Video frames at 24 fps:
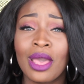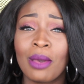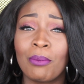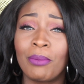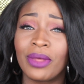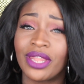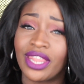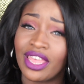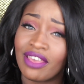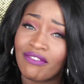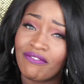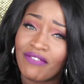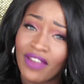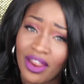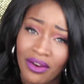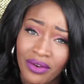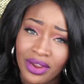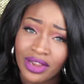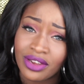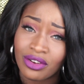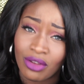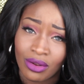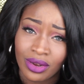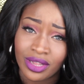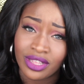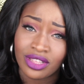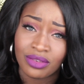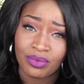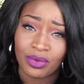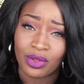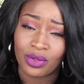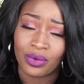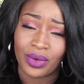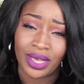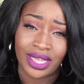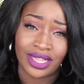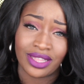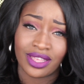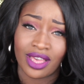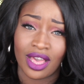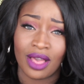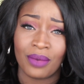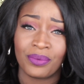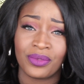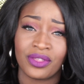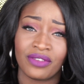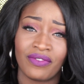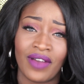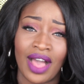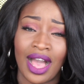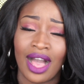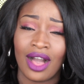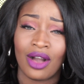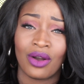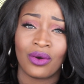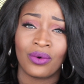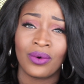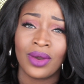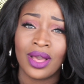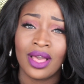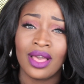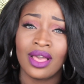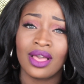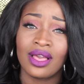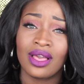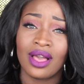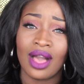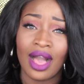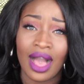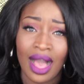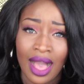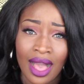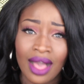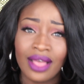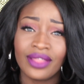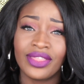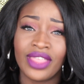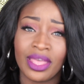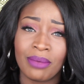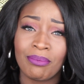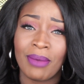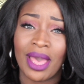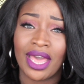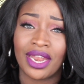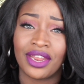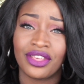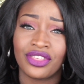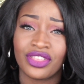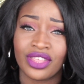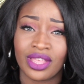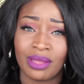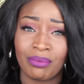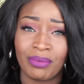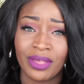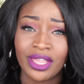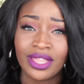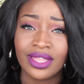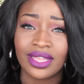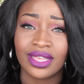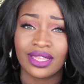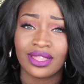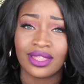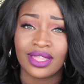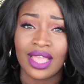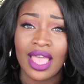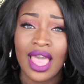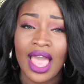but they're very knowledgeable in terms of how they manage their business.